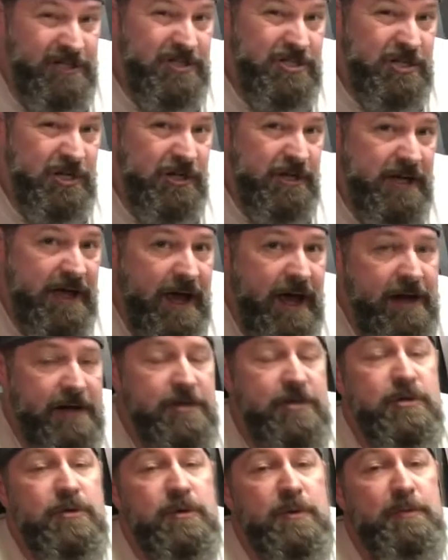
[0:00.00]
show you how to
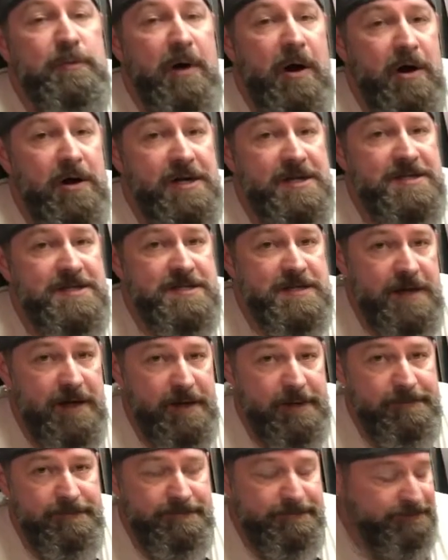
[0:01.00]
do a party
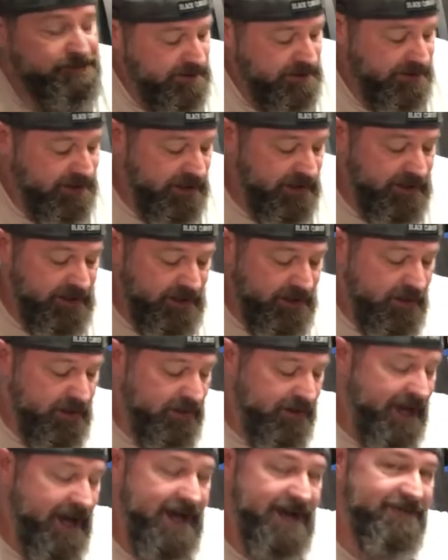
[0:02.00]
sub. Gonna go
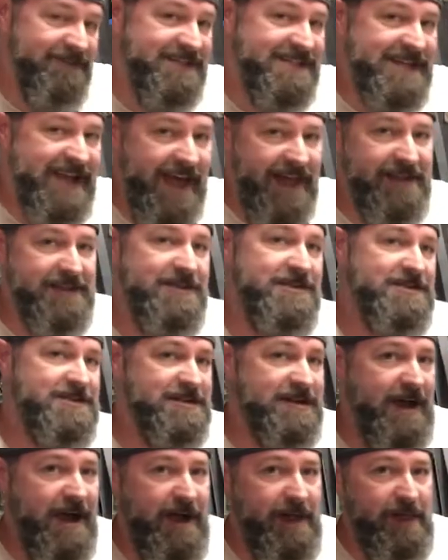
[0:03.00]
kind of Italian
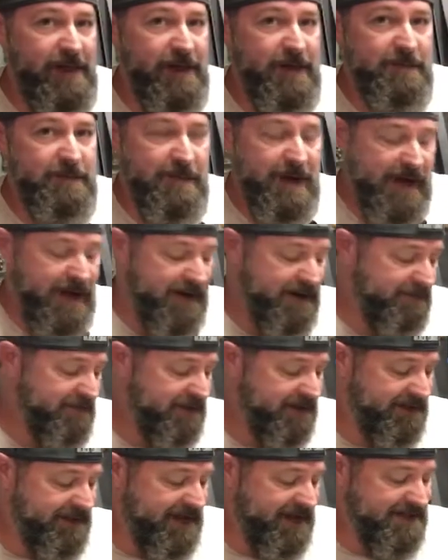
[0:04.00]
style on mine,
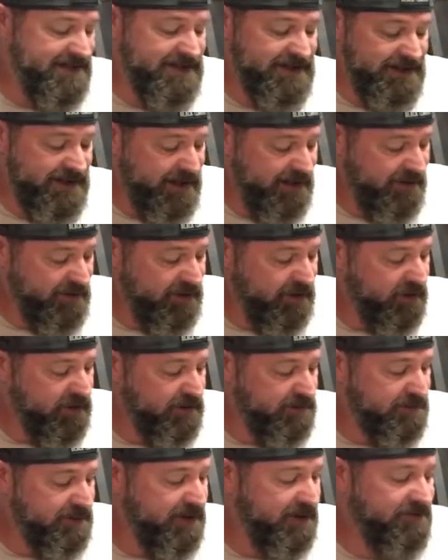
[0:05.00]
but that's another
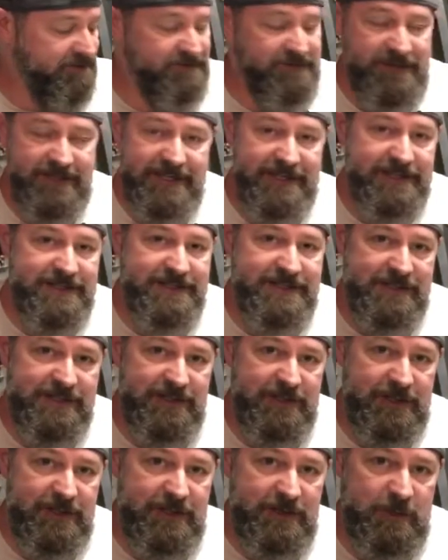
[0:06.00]
good benefit
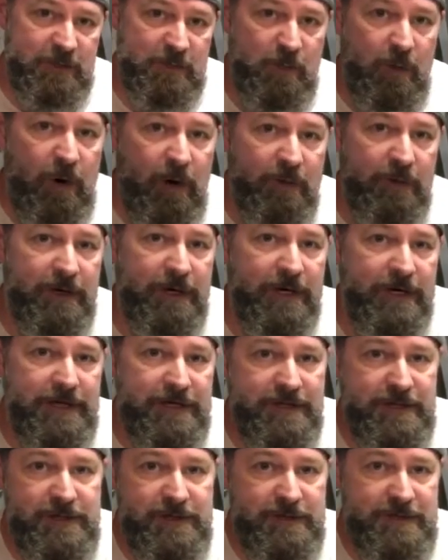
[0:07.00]
to what we're
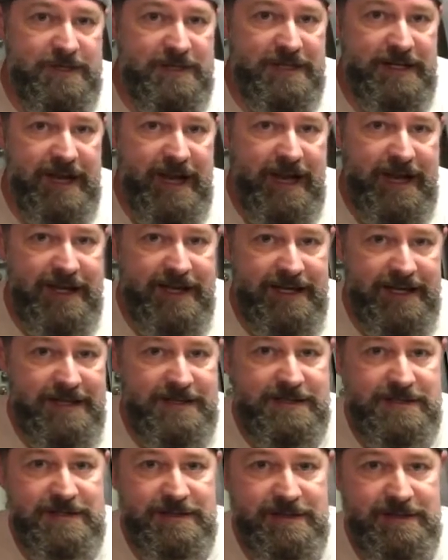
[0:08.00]
gonna do today.
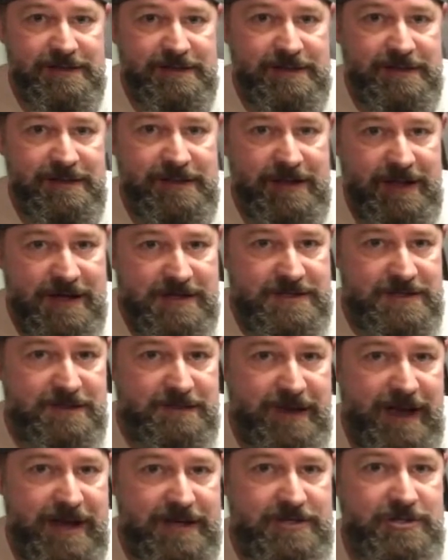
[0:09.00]
It's
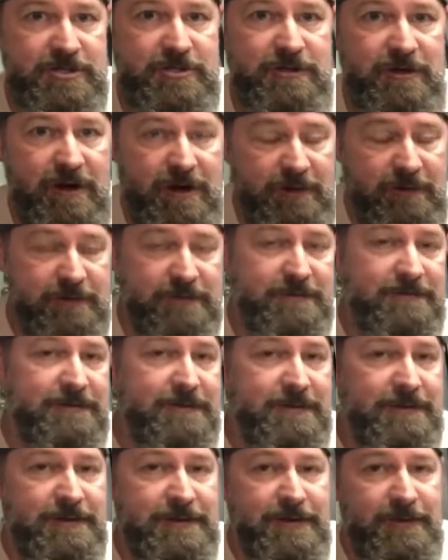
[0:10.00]
customize your own,
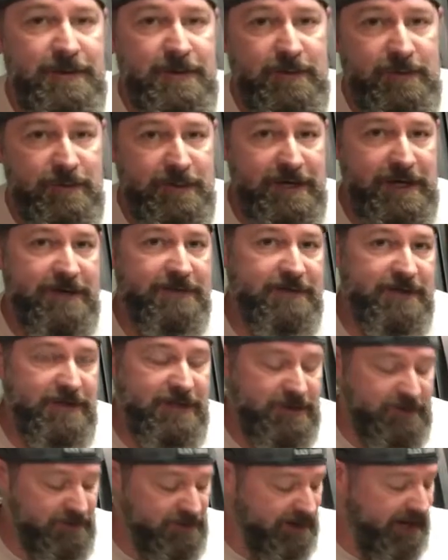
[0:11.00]
whatever
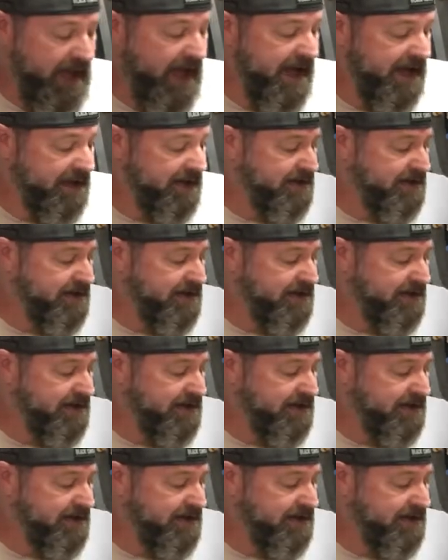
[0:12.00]
you like.